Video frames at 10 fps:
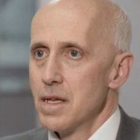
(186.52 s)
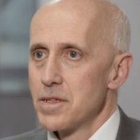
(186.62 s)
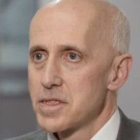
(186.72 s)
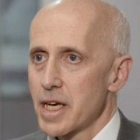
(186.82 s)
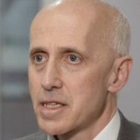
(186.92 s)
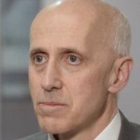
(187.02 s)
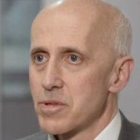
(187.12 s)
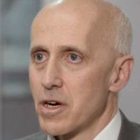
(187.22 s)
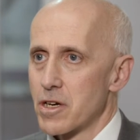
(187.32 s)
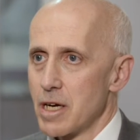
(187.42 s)
The second
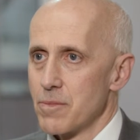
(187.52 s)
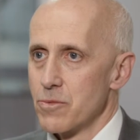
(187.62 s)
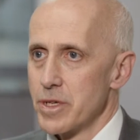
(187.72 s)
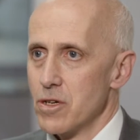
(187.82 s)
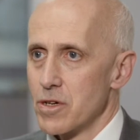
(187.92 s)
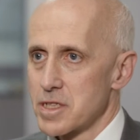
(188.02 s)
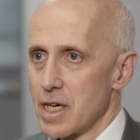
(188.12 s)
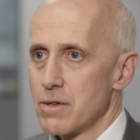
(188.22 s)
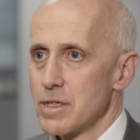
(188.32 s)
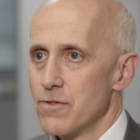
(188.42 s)
programme that we looked
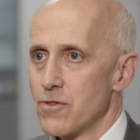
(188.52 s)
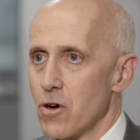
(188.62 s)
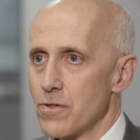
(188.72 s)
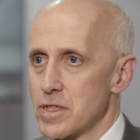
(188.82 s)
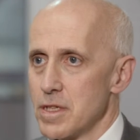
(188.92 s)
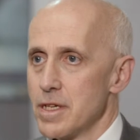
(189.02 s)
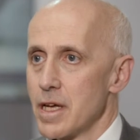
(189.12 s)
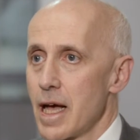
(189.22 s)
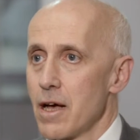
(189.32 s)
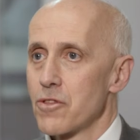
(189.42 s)
at involved
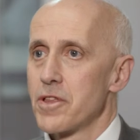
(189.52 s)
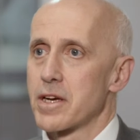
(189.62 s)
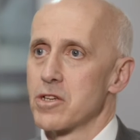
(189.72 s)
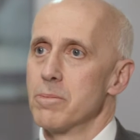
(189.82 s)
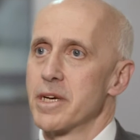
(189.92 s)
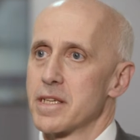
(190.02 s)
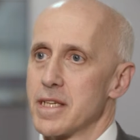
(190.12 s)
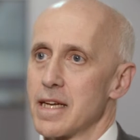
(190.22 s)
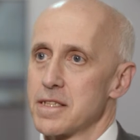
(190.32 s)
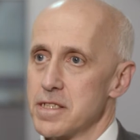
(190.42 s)
a health economic
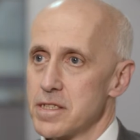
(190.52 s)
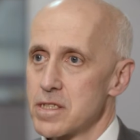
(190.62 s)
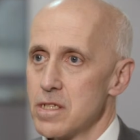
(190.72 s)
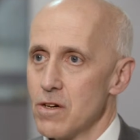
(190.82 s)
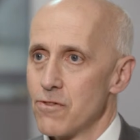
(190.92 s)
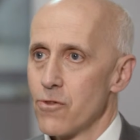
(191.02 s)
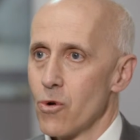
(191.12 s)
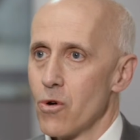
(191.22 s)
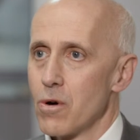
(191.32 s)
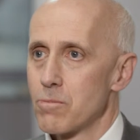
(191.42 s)
analysis of
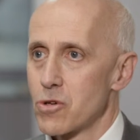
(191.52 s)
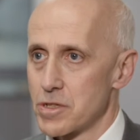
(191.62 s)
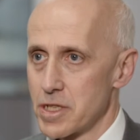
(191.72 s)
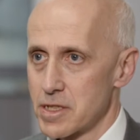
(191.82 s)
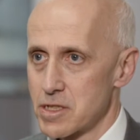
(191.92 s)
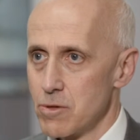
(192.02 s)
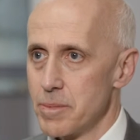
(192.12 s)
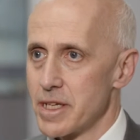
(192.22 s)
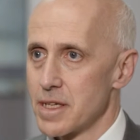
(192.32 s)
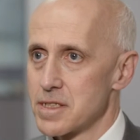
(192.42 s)
4 projects that we've
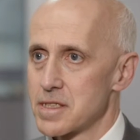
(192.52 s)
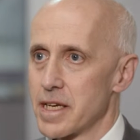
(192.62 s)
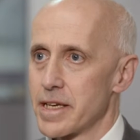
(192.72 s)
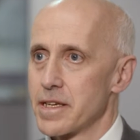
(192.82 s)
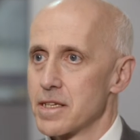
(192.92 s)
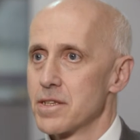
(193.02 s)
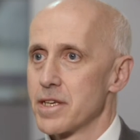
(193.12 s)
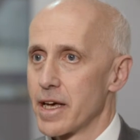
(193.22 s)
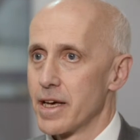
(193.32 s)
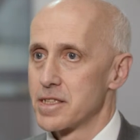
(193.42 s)
been undertaking at
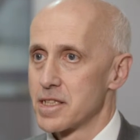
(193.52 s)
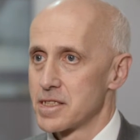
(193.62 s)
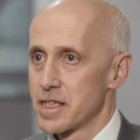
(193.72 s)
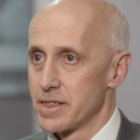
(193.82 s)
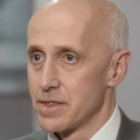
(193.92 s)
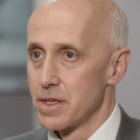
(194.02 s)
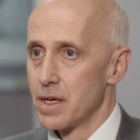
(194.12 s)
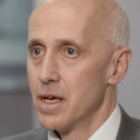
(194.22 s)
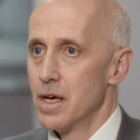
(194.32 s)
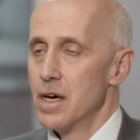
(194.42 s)
the AHSN.
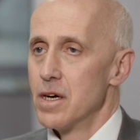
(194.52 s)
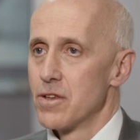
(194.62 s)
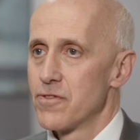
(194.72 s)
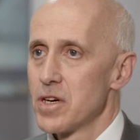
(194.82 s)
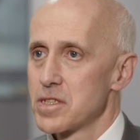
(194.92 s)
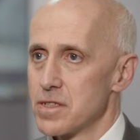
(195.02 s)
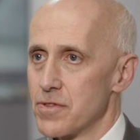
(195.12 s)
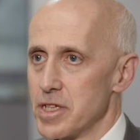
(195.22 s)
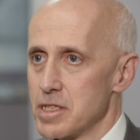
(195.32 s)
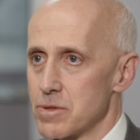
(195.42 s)
The first
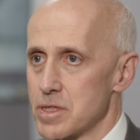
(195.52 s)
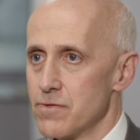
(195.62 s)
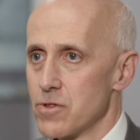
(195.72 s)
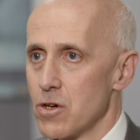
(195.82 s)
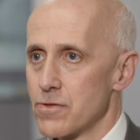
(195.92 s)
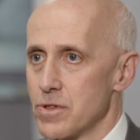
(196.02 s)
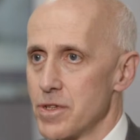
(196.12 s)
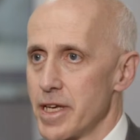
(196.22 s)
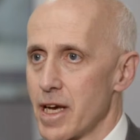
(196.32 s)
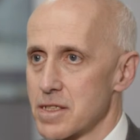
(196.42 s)
of these was involved with
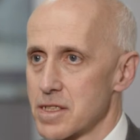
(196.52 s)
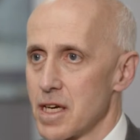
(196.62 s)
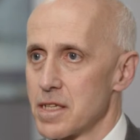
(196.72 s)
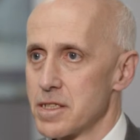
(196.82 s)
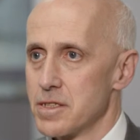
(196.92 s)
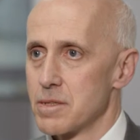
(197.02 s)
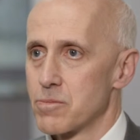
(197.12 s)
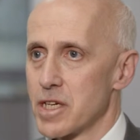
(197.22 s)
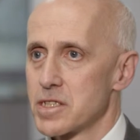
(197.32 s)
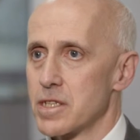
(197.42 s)
the Anxiety and
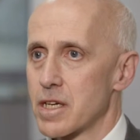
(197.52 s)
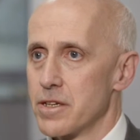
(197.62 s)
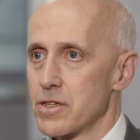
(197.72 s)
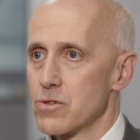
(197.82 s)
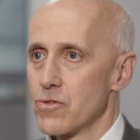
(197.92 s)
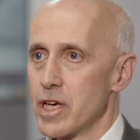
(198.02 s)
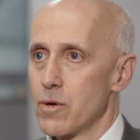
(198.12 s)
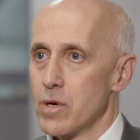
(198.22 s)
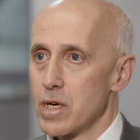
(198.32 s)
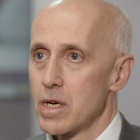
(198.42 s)
Depression Clinical
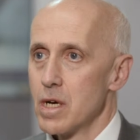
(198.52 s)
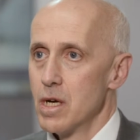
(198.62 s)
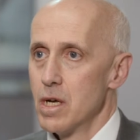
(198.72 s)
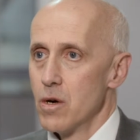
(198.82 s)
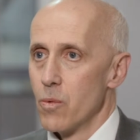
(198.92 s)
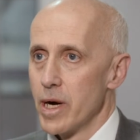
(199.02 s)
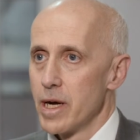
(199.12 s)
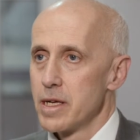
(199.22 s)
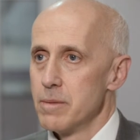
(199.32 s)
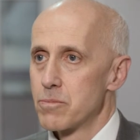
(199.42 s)
Network,
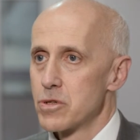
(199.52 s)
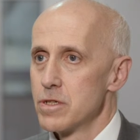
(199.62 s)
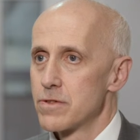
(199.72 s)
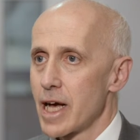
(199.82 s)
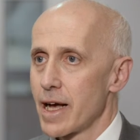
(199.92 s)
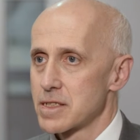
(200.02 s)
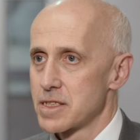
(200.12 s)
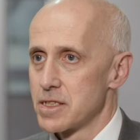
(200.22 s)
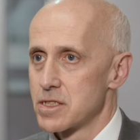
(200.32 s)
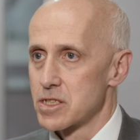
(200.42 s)
where improved
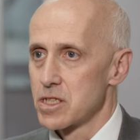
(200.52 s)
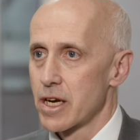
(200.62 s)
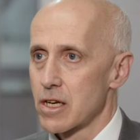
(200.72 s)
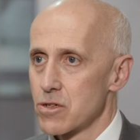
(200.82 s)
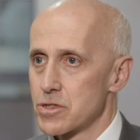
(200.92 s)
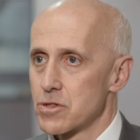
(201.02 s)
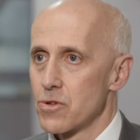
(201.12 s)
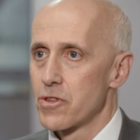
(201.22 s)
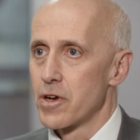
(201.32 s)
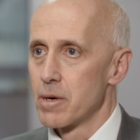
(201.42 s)
access to
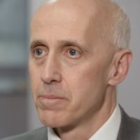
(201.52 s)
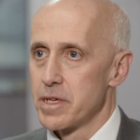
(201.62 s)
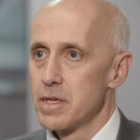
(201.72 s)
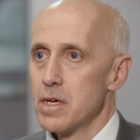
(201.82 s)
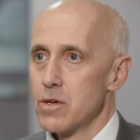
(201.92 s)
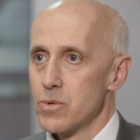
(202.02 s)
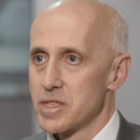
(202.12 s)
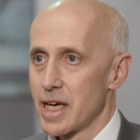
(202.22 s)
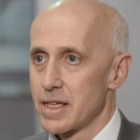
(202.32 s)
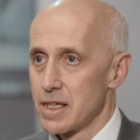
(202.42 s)
psychological therapy
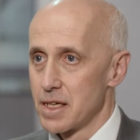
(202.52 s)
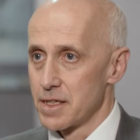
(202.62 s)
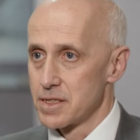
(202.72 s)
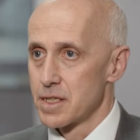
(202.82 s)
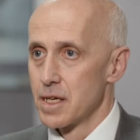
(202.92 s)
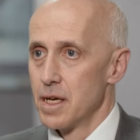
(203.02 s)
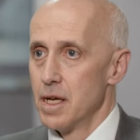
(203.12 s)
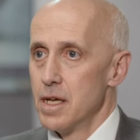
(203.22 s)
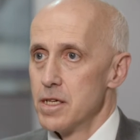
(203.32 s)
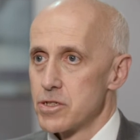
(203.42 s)
was analysed.
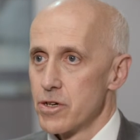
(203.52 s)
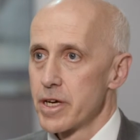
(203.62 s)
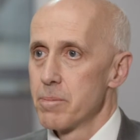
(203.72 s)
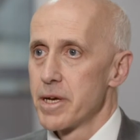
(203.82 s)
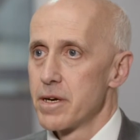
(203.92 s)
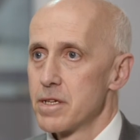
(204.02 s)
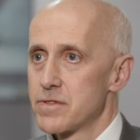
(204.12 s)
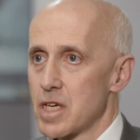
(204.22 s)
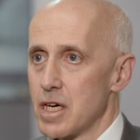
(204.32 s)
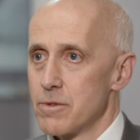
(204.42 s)
During a period
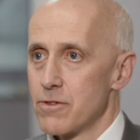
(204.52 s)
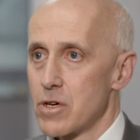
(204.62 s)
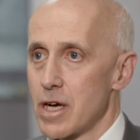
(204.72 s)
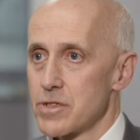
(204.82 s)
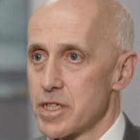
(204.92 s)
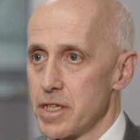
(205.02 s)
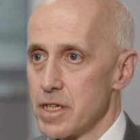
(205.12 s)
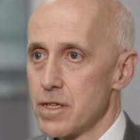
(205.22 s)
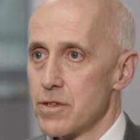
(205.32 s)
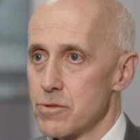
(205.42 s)
of time of around a
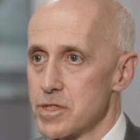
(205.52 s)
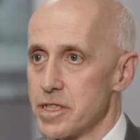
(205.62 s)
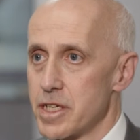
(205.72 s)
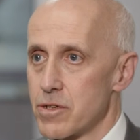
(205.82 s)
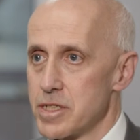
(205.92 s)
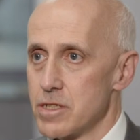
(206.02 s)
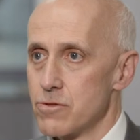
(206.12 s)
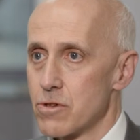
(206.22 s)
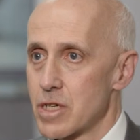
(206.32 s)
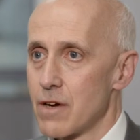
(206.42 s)
year, there was an increase
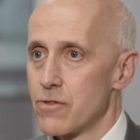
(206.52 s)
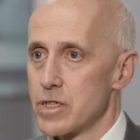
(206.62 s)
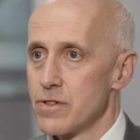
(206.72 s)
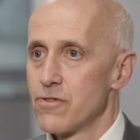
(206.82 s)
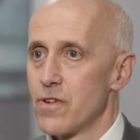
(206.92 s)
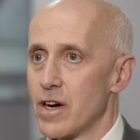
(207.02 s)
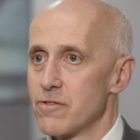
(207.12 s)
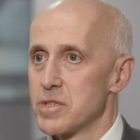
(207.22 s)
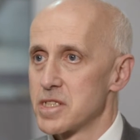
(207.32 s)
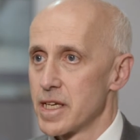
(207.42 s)
in recovery of
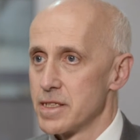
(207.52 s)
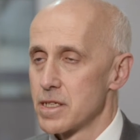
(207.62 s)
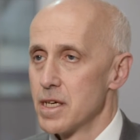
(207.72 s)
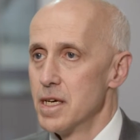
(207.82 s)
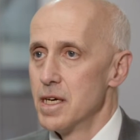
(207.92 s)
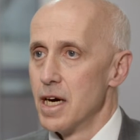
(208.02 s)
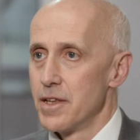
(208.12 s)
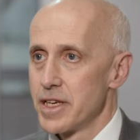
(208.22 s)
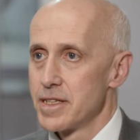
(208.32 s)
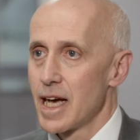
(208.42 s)
5%,
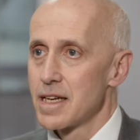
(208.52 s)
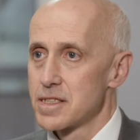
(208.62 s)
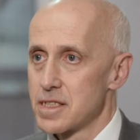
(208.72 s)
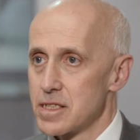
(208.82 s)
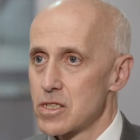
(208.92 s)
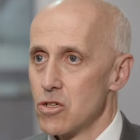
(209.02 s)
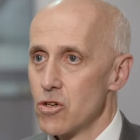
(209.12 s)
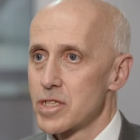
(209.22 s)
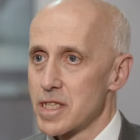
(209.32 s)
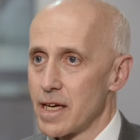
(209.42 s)
and the analysis
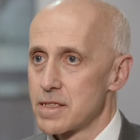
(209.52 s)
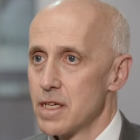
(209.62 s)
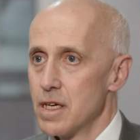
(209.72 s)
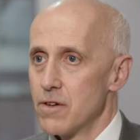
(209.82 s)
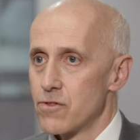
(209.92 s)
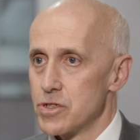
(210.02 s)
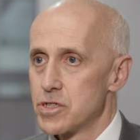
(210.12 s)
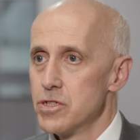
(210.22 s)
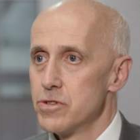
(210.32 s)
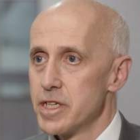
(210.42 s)
looked at, for a
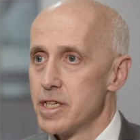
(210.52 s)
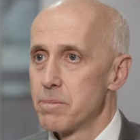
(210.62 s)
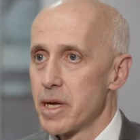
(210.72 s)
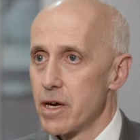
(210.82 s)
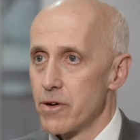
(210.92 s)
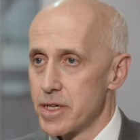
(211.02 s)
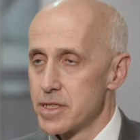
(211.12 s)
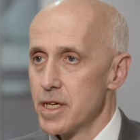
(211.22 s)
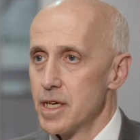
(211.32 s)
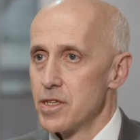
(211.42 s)
2-year
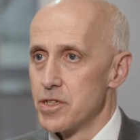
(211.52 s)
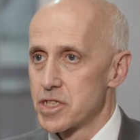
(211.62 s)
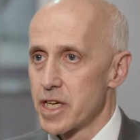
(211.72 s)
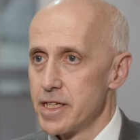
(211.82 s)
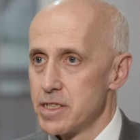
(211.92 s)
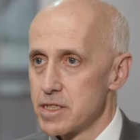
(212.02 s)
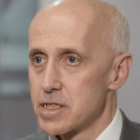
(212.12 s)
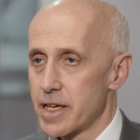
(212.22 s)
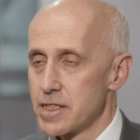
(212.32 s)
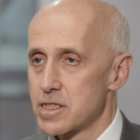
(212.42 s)
period, the changes
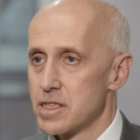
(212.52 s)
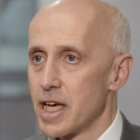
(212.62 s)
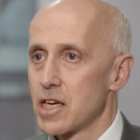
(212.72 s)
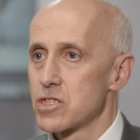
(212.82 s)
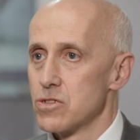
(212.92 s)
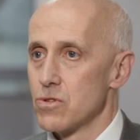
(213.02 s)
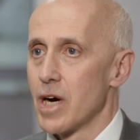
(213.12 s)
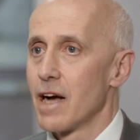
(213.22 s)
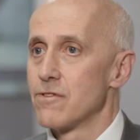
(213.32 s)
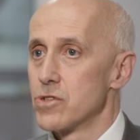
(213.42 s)
against a national
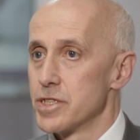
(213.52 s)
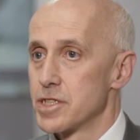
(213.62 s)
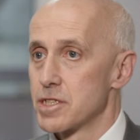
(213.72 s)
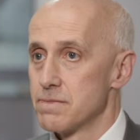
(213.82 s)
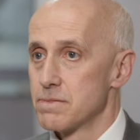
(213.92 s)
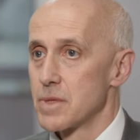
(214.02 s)
average.